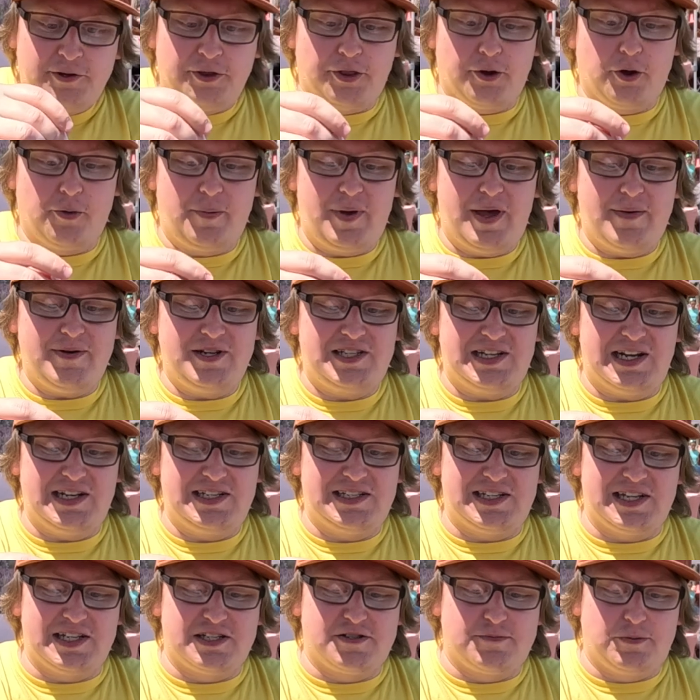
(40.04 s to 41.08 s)
Little baby
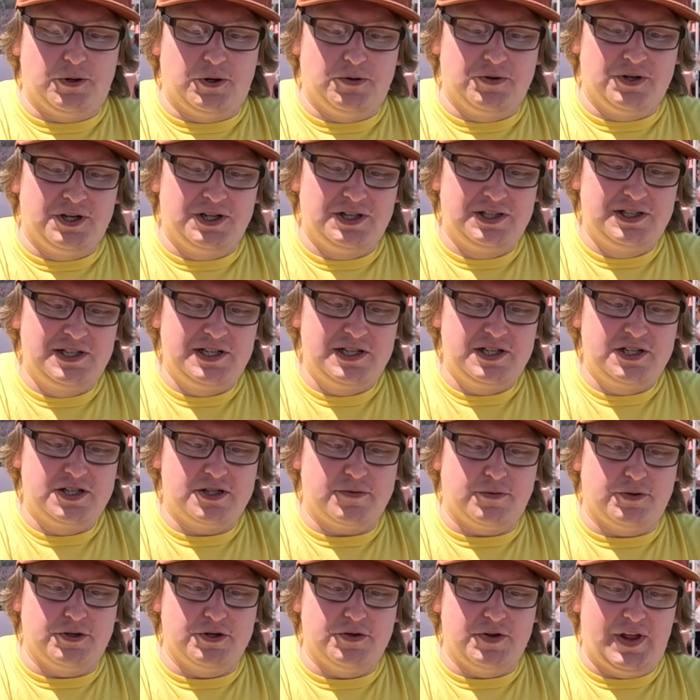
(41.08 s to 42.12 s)
taste test spoon.
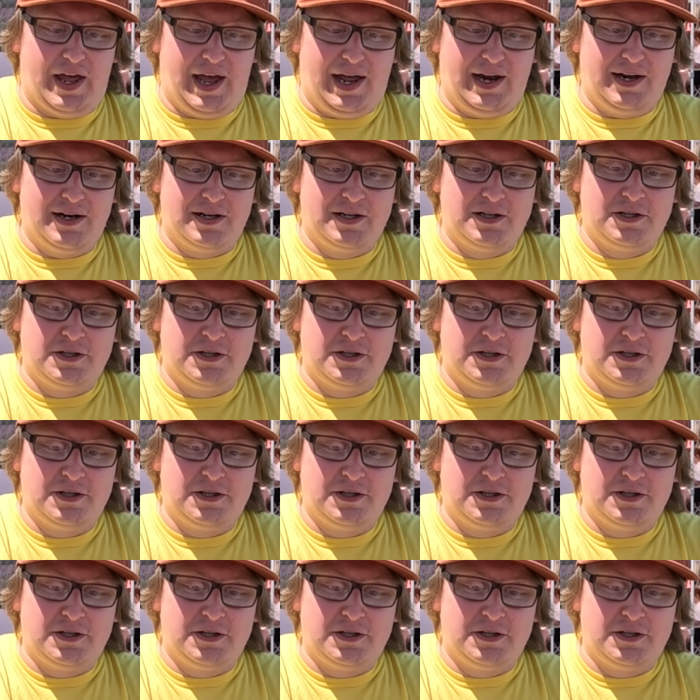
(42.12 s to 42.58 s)
So we'll do that.